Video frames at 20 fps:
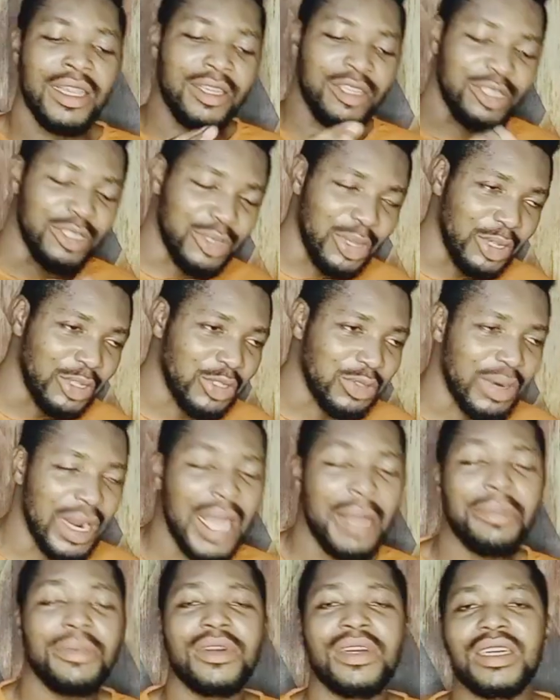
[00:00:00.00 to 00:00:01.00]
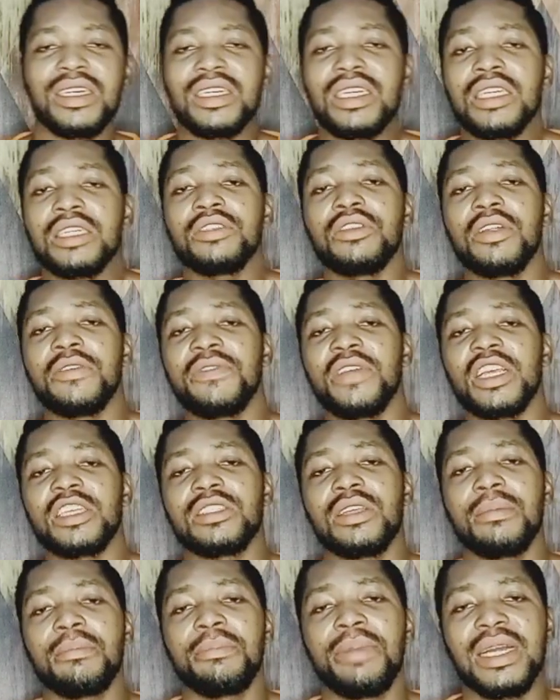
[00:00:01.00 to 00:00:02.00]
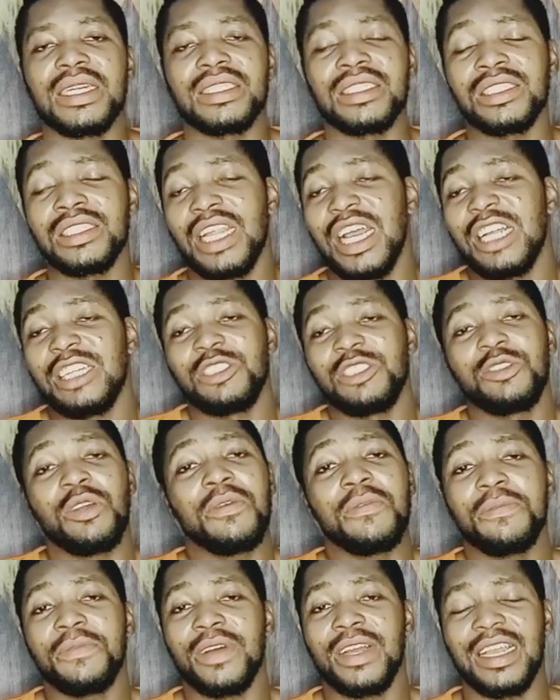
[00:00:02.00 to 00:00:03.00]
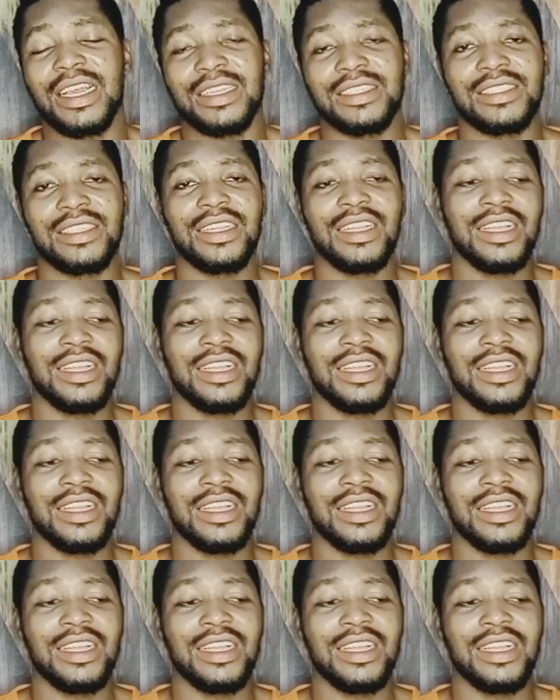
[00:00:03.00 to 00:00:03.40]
Subscribe, click the notification button, and don't forget,